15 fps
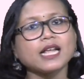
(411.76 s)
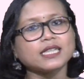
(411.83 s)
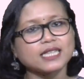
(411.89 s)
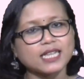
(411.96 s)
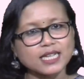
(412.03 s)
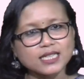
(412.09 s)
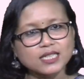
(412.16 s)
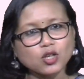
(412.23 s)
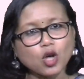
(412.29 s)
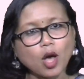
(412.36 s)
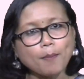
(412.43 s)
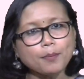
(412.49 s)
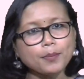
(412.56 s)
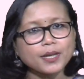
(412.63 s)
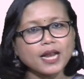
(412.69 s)
This
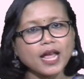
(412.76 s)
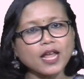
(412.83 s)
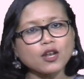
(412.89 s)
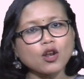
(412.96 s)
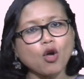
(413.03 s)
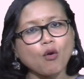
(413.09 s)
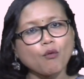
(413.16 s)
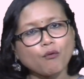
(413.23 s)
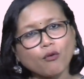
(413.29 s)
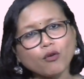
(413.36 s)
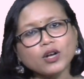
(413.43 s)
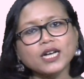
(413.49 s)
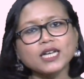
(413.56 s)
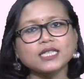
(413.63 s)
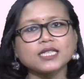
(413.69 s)
component
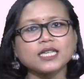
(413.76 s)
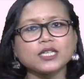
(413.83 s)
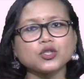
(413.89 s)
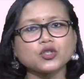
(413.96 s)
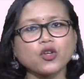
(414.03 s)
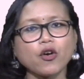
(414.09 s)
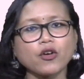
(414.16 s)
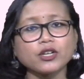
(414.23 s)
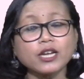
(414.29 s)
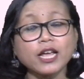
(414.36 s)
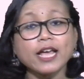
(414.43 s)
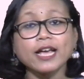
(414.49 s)
focuses on